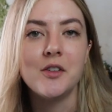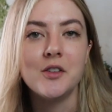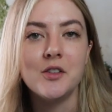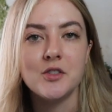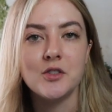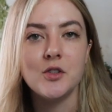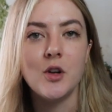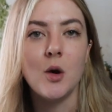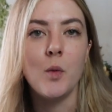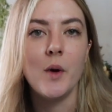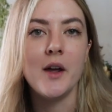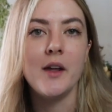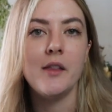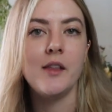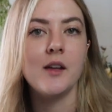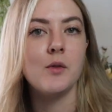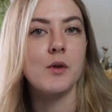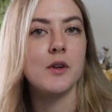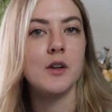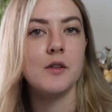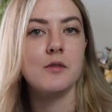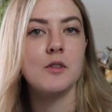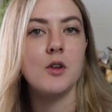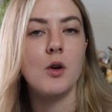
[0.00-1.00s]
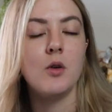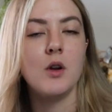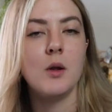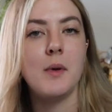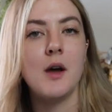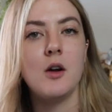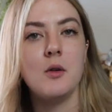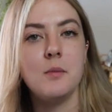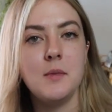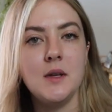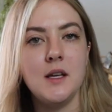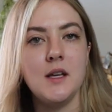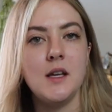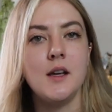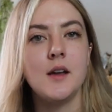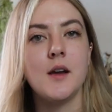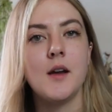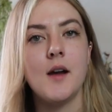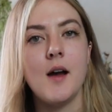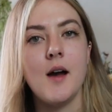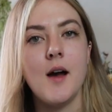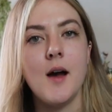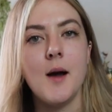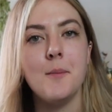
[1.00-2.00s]
There's no way they would have known about me
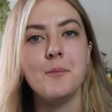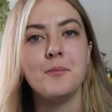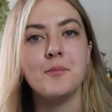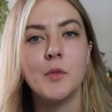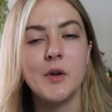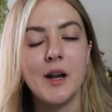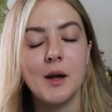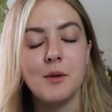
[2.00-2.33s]
um,